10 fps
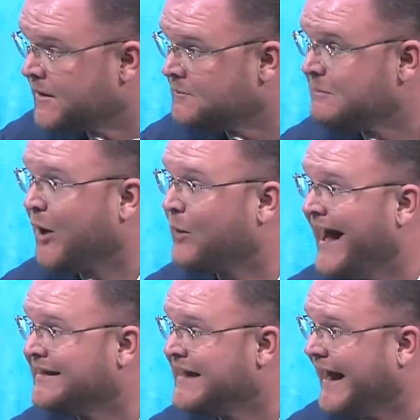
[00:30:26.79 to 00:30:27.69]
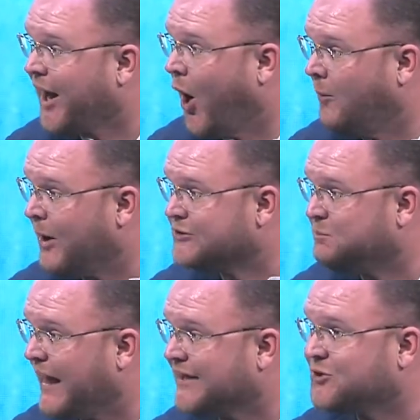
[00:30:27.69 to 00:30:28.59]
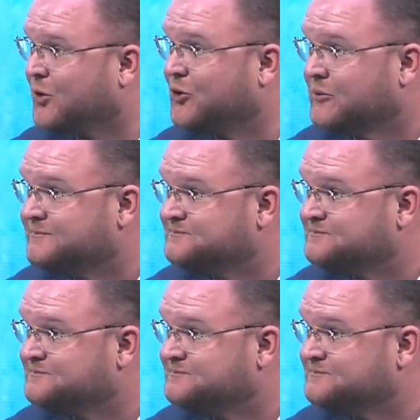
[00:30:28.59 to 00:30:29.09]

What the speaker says: my redneck almost bled through.